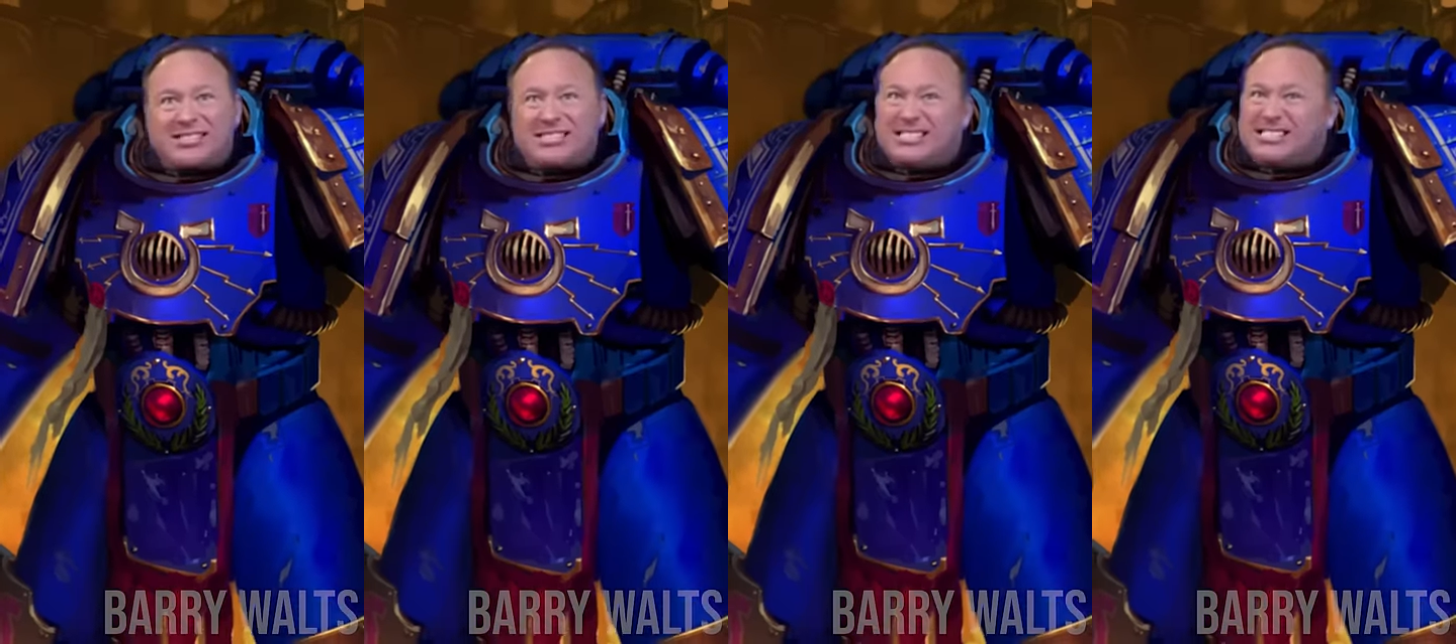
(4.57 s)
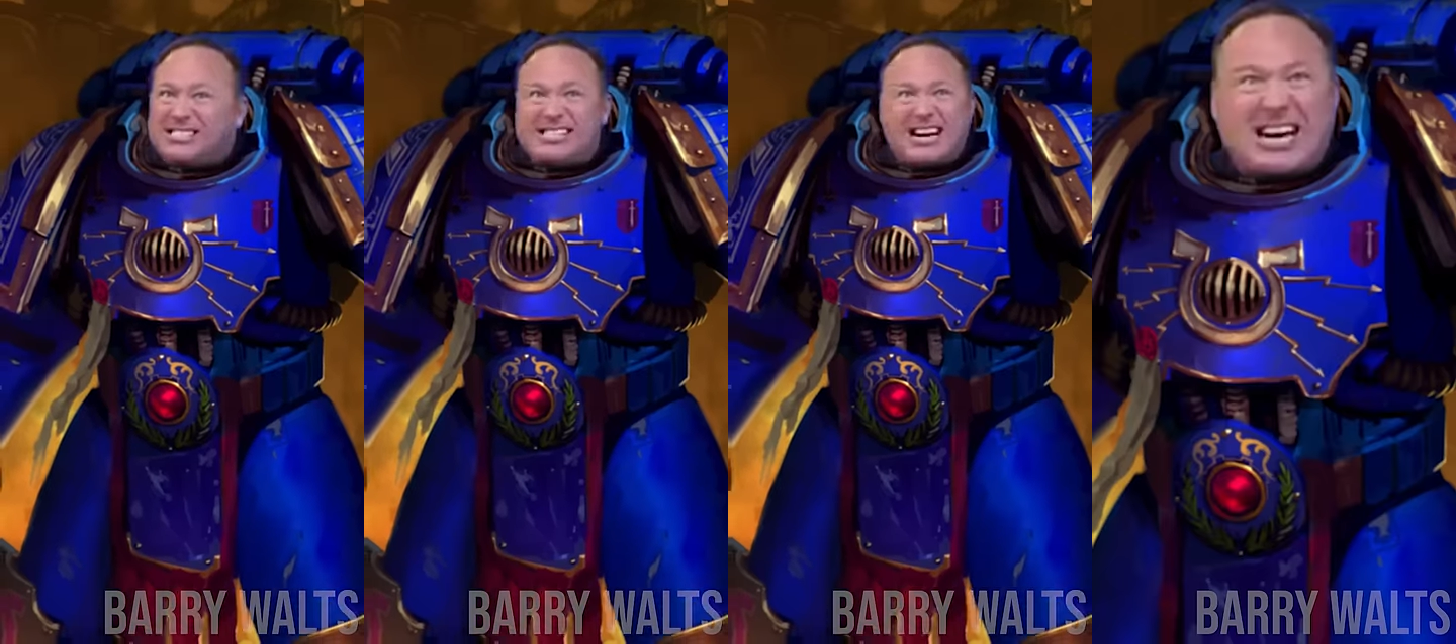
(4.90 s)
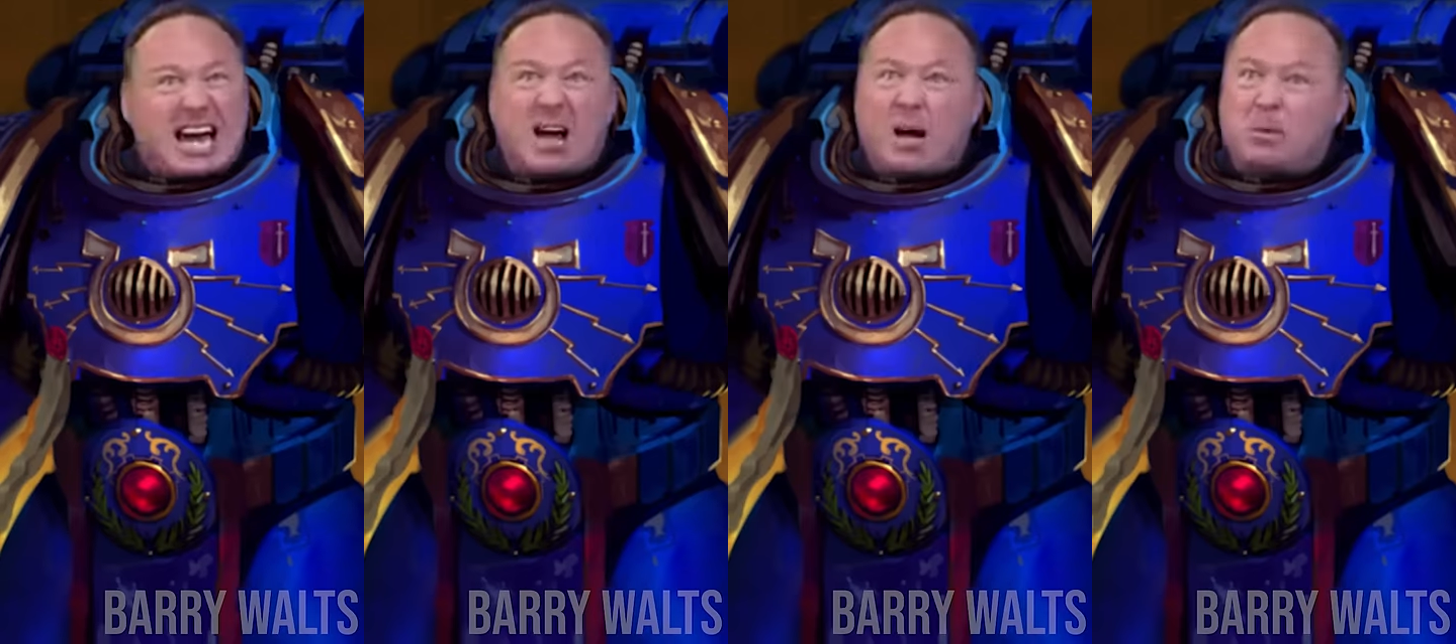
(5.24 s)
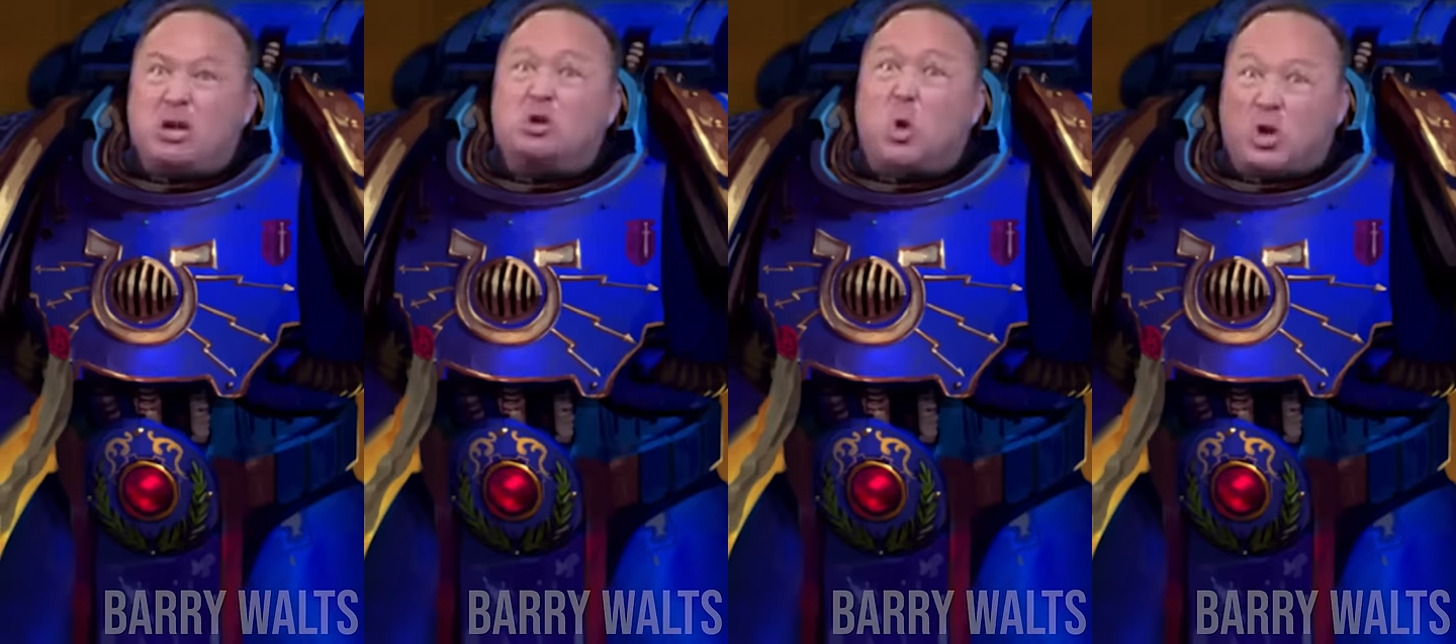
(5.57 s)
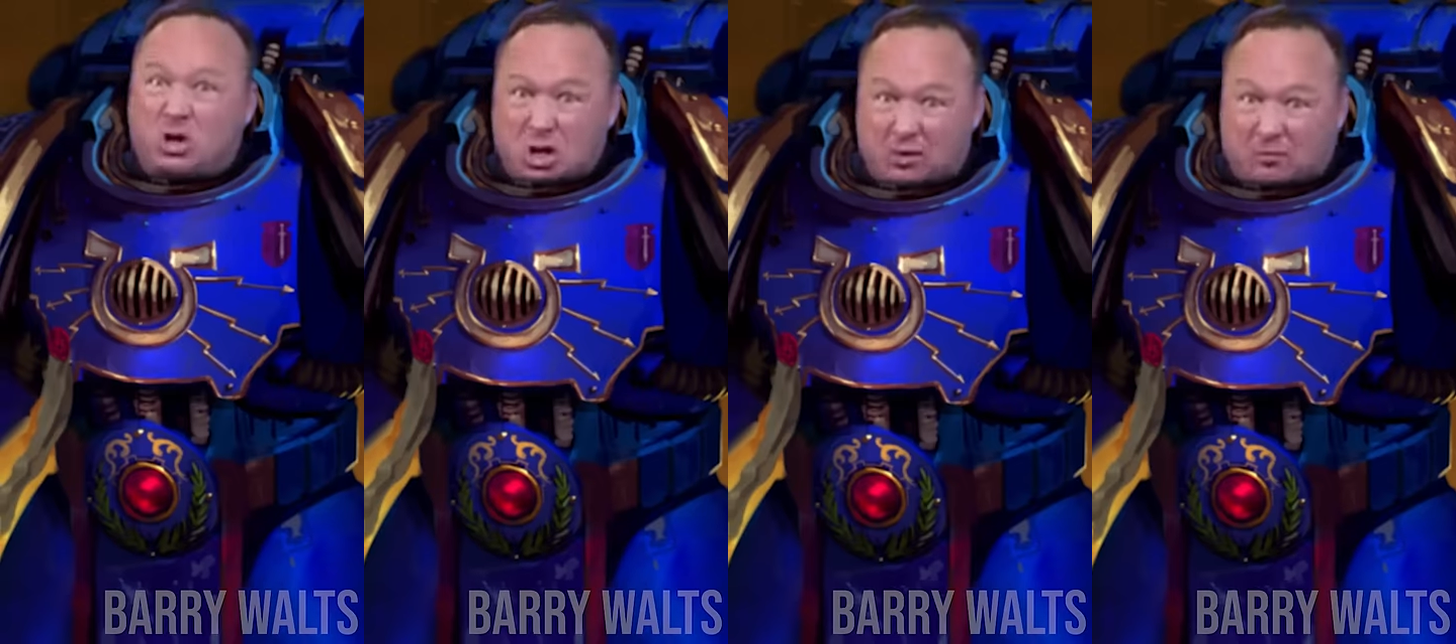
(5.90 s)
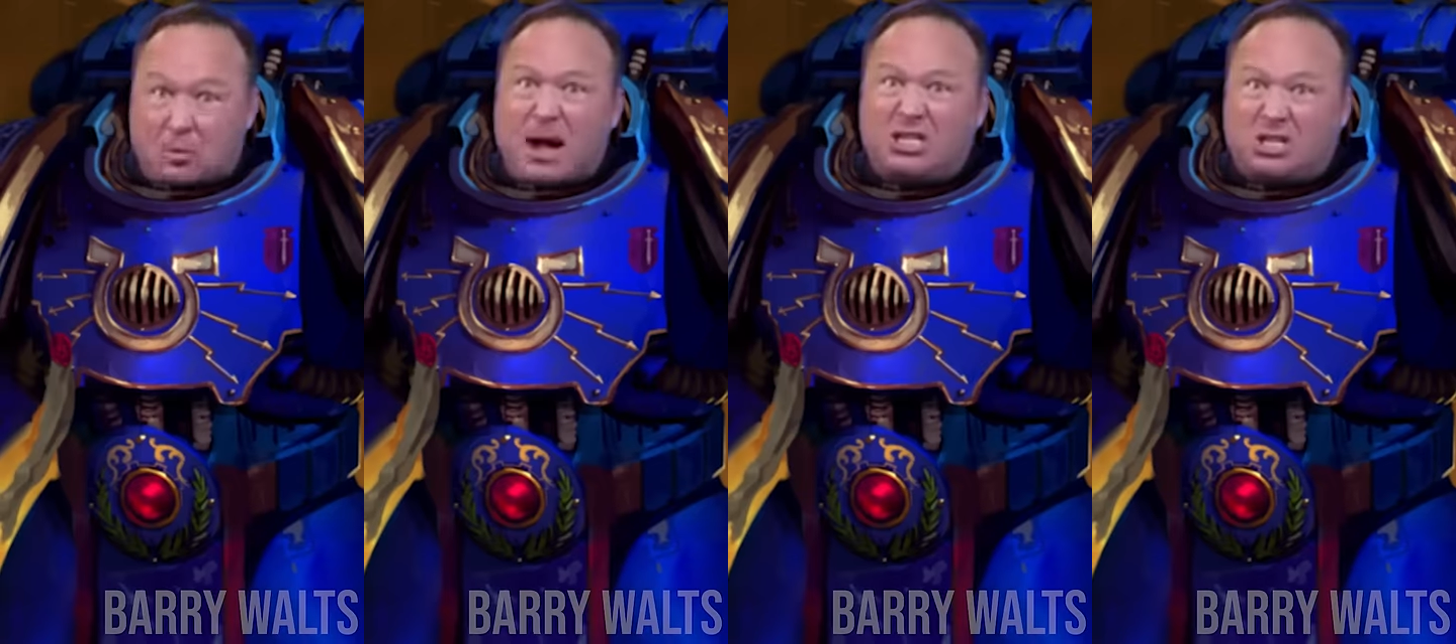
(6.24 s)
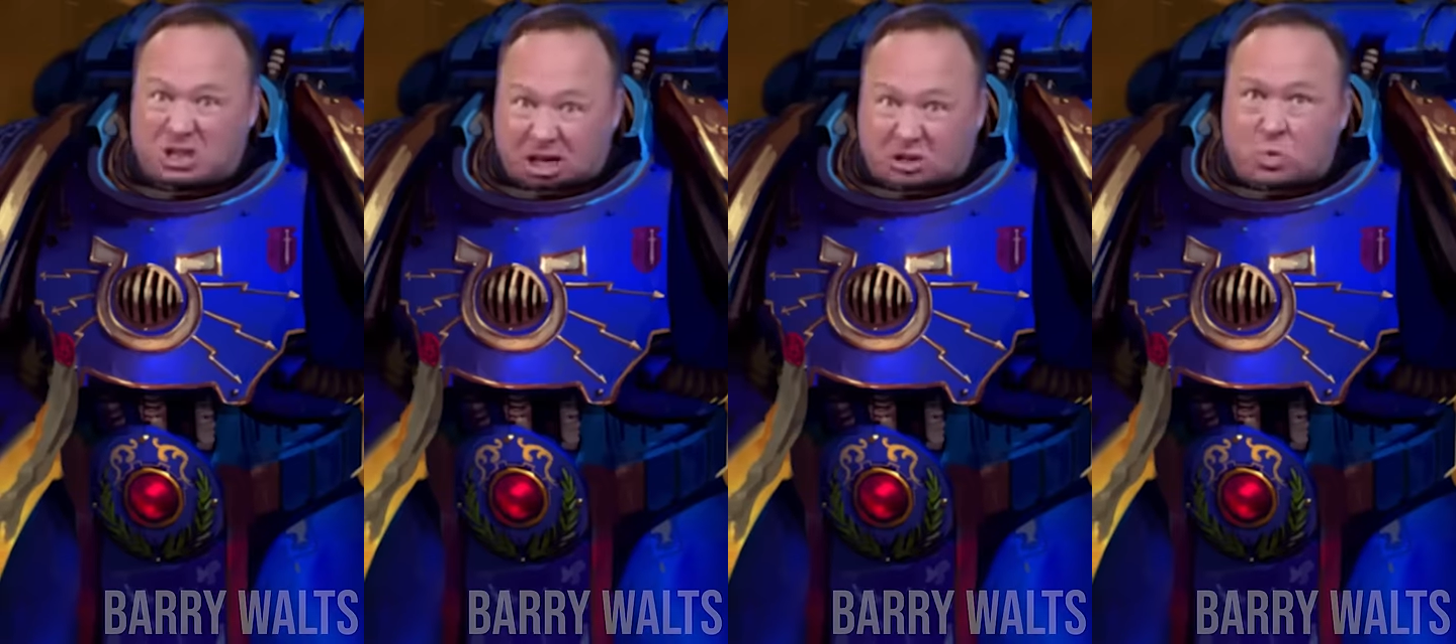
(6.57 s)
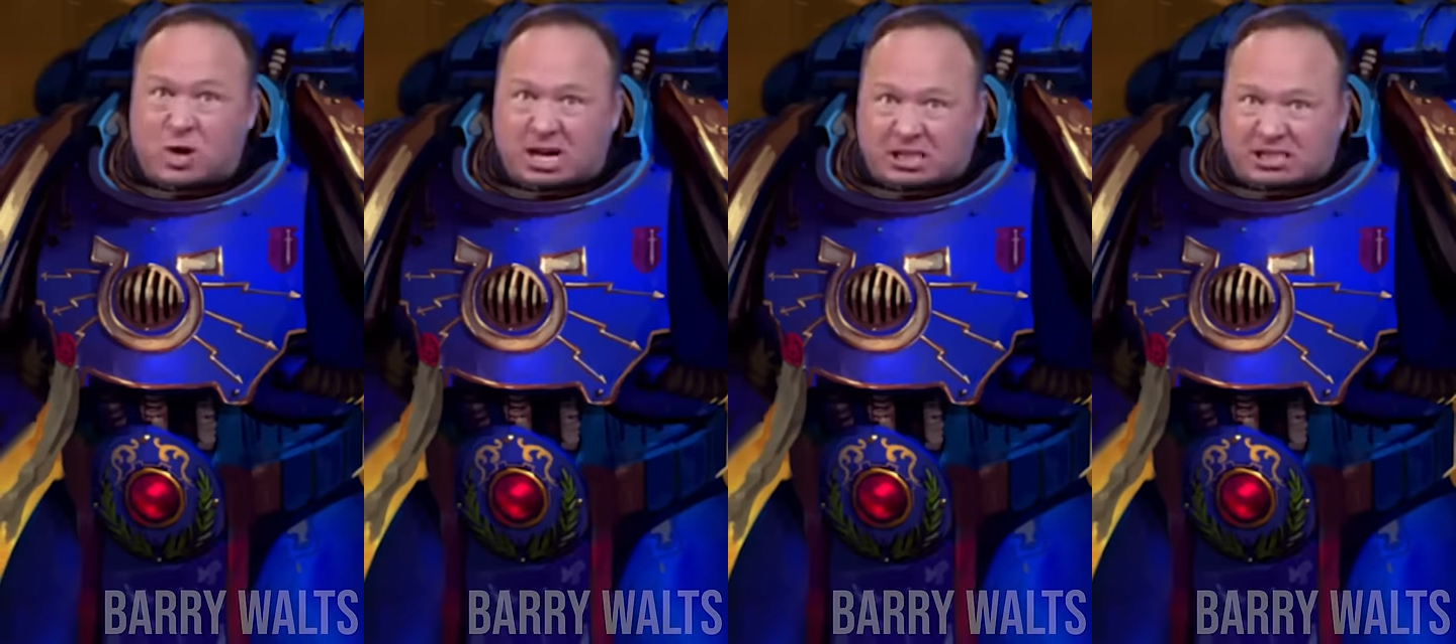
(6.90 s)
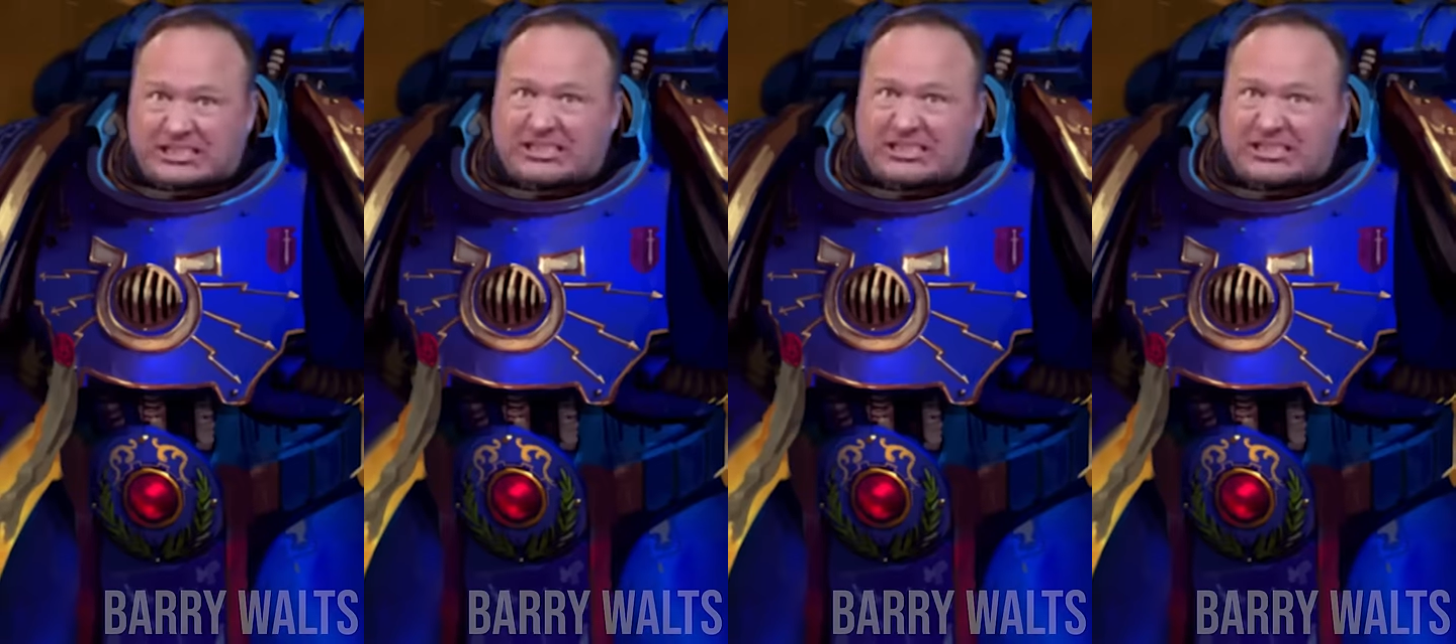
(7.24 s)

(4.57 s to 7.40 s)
They're going to say, now I'm going to torture you for about 6 weeks.